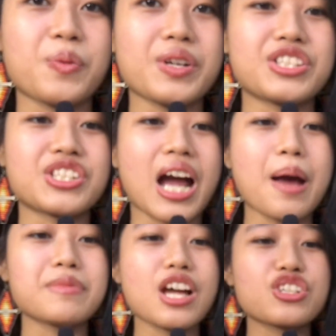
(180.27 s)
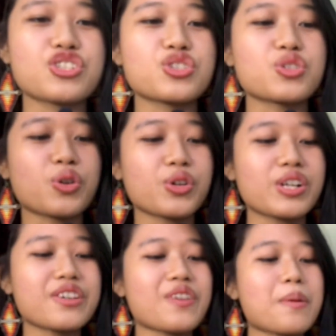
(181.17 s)
which I'm not
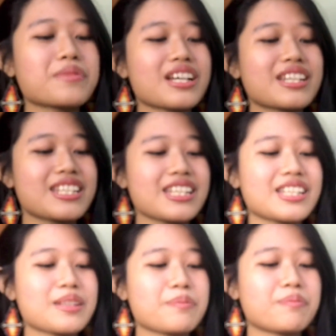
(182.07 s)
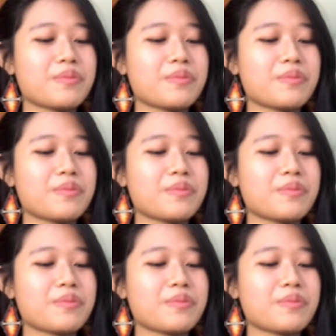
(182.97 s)
sure if I'm need it,